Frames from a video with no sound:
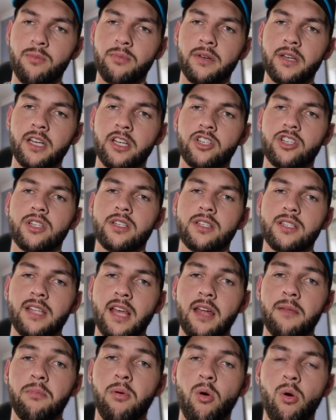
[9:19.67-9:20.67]
predictions
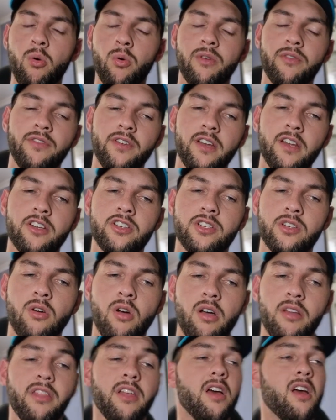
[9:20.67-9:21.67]
that Port would finish
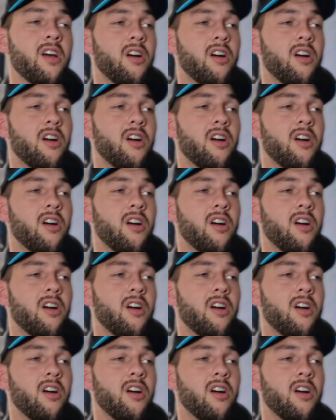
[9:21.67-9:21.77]
ninth.